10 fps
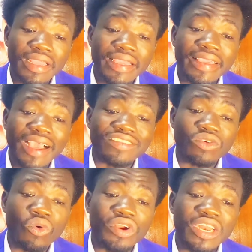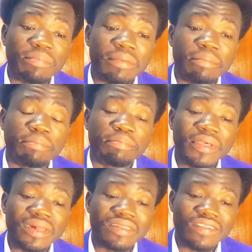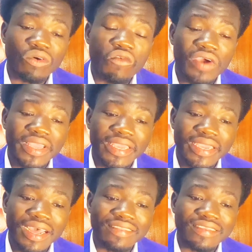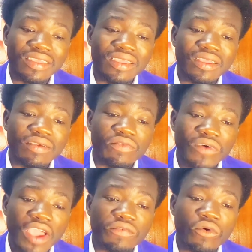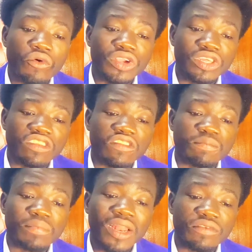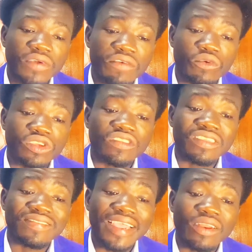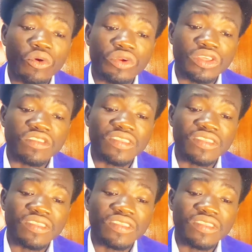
he has already been built over here that 5 oranges plus 5 oranges, 10 oranges.